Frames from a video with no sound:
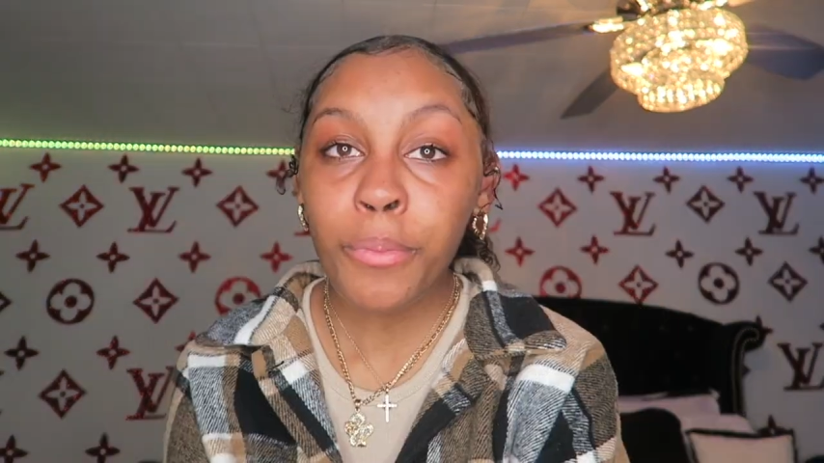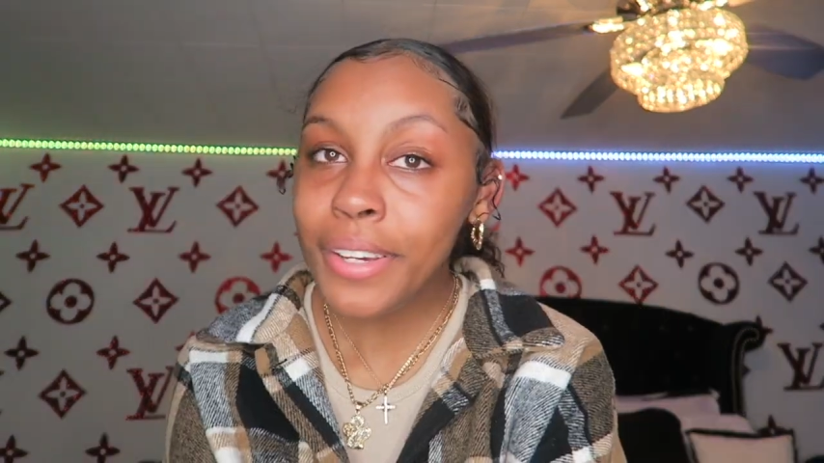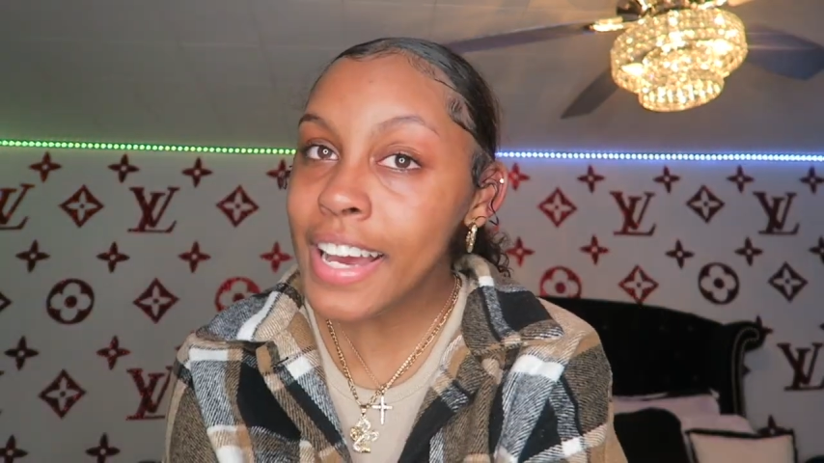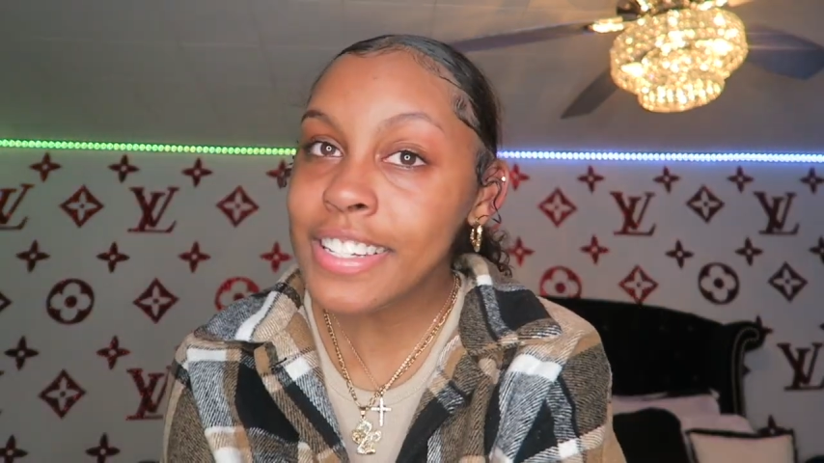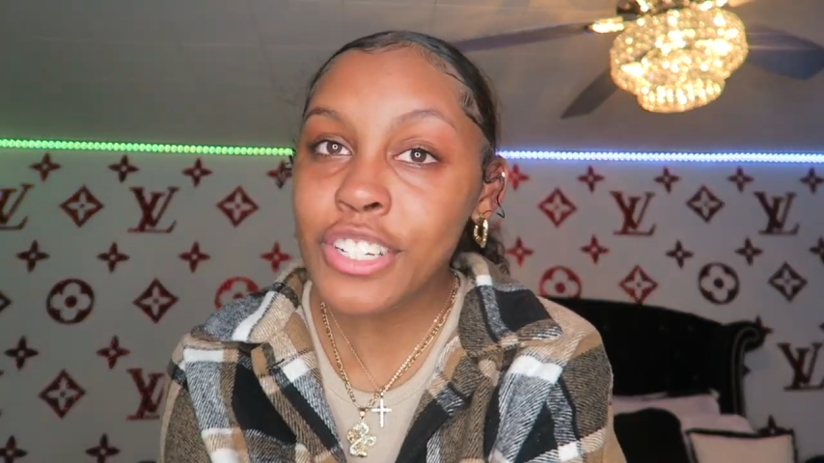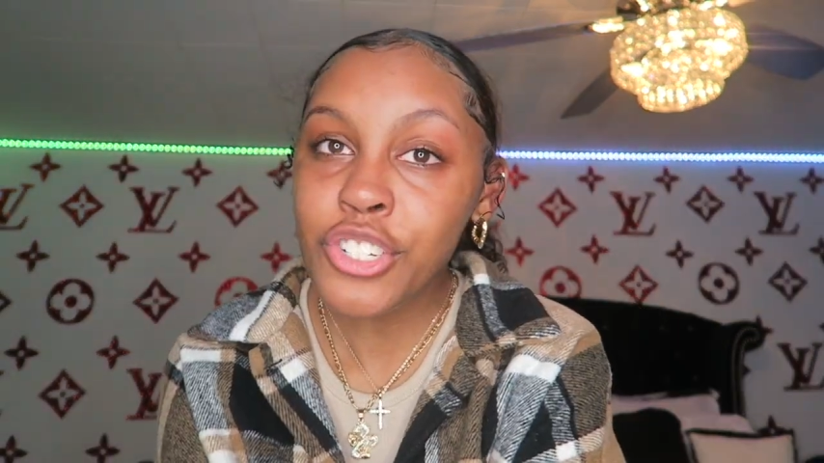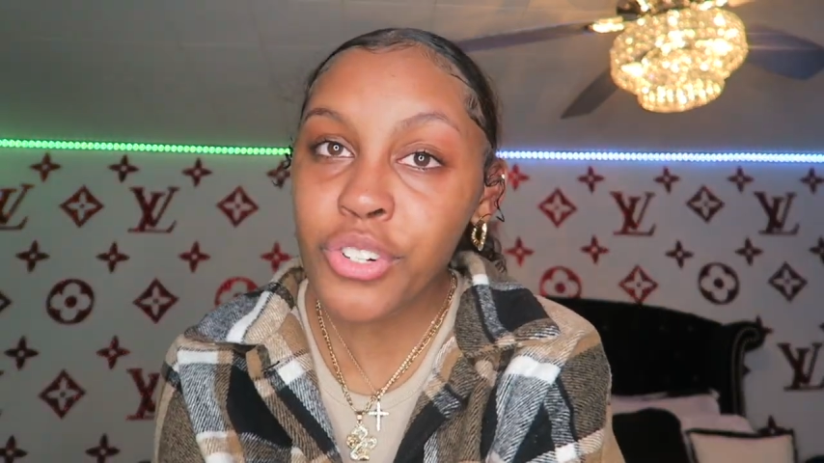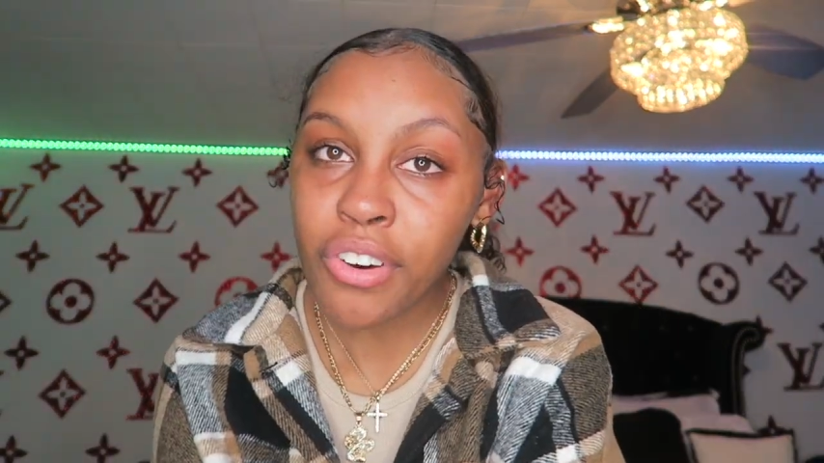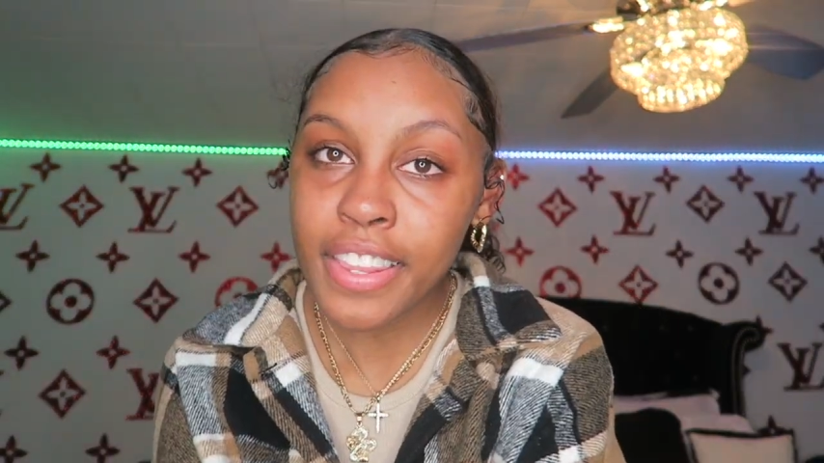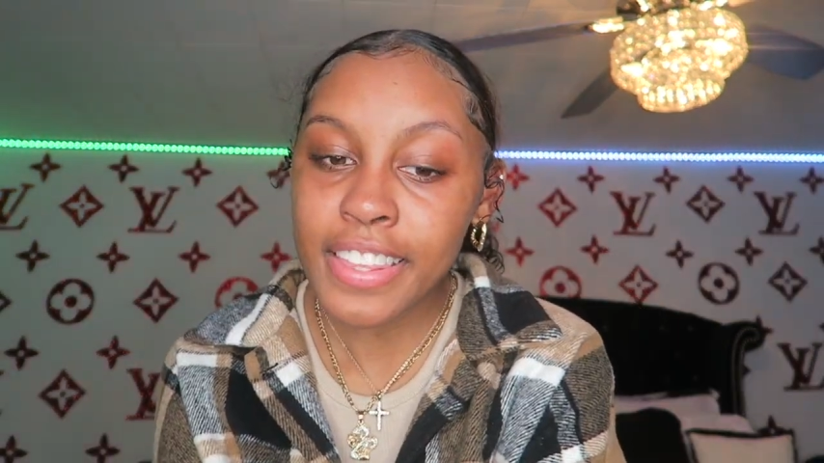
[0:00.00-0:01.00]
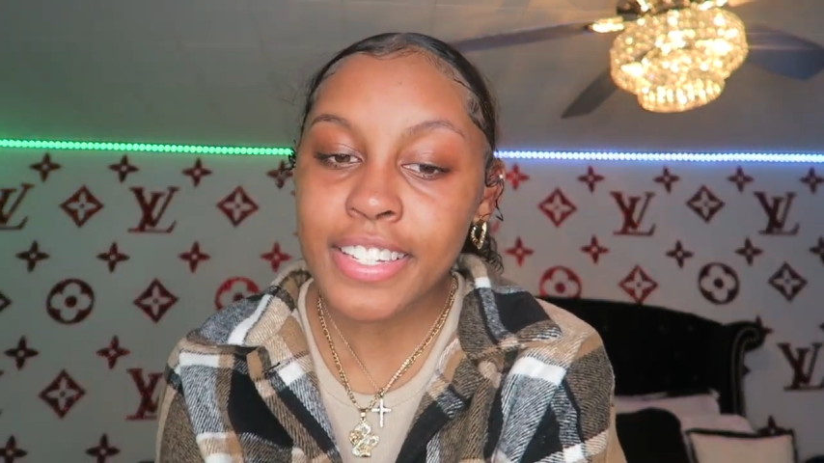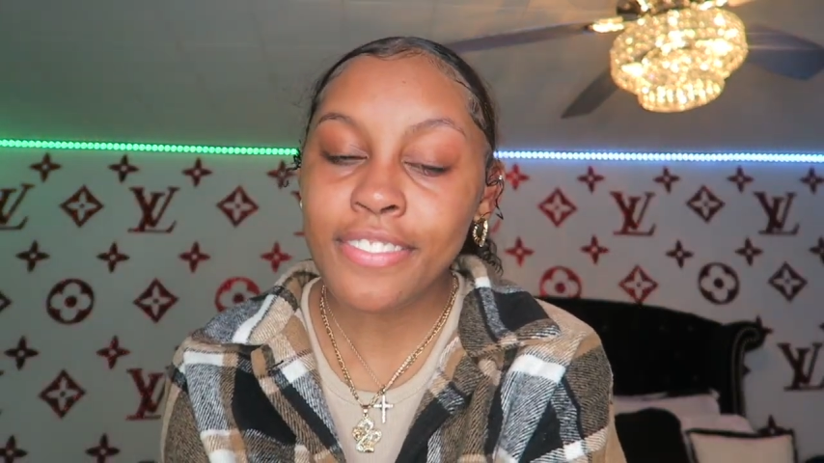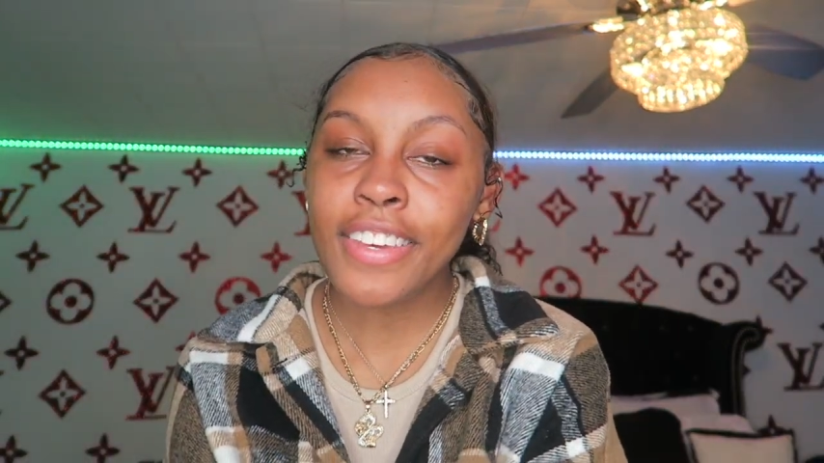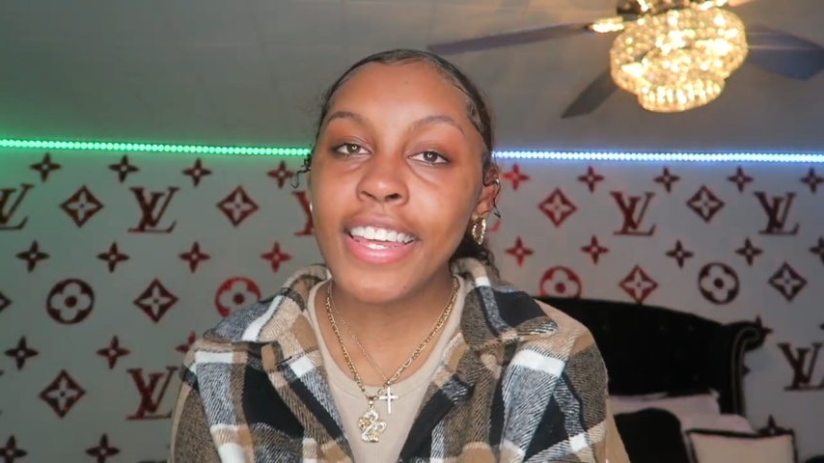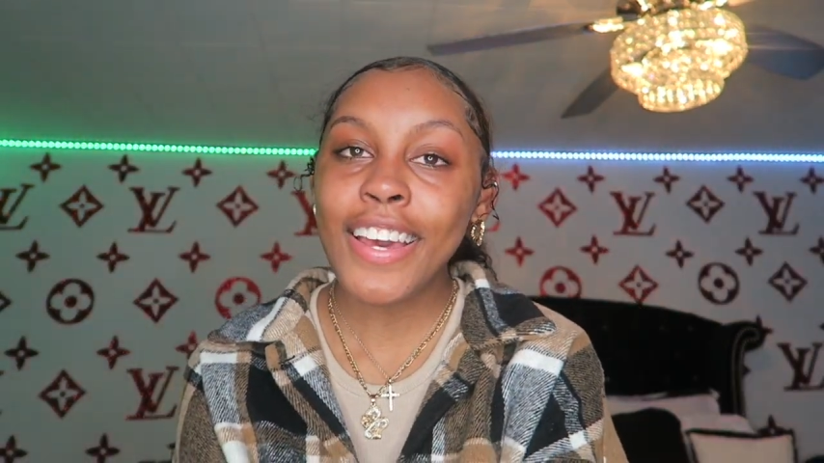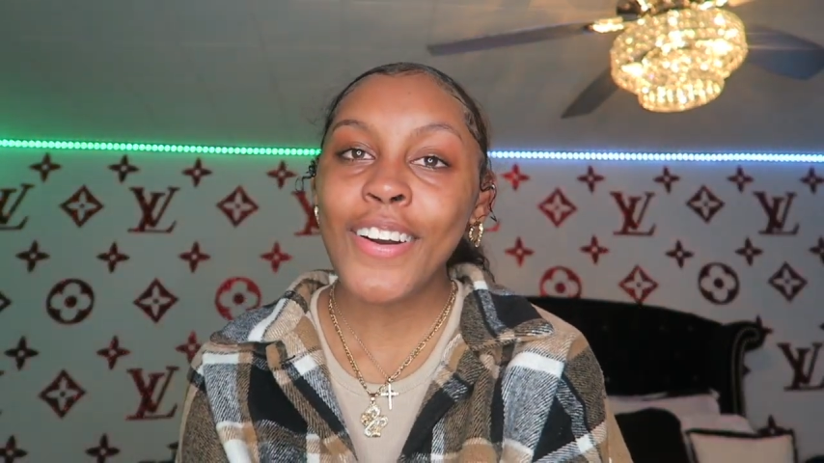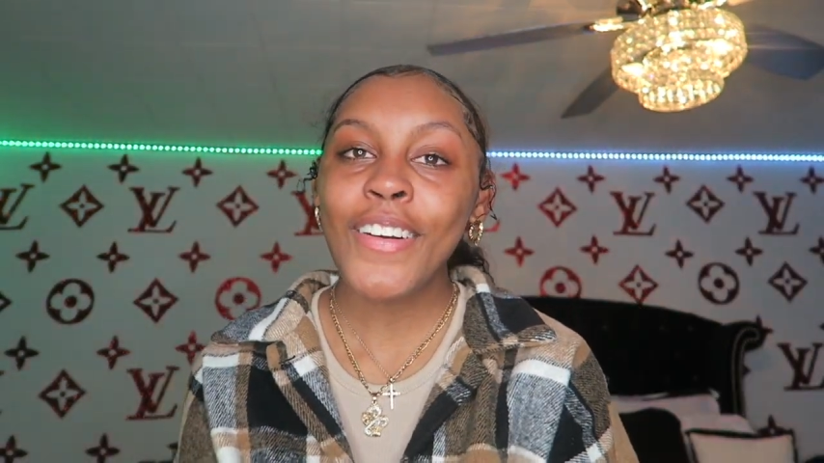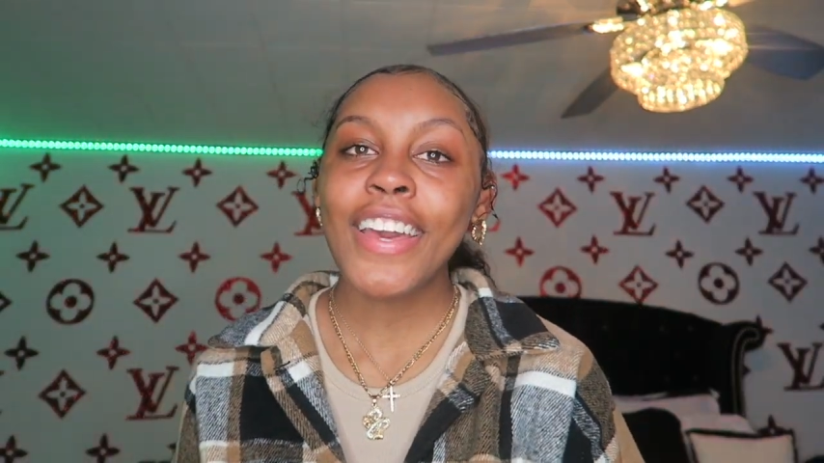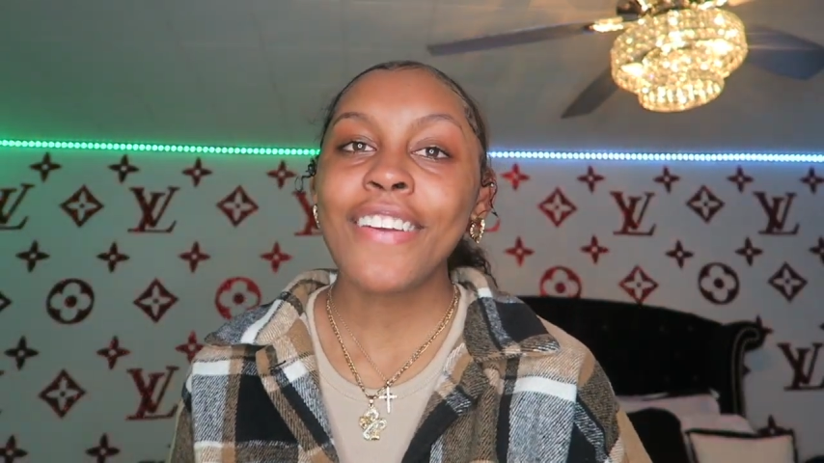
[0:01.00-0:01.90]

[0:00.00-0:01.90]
I hope you guys enjoyed this video.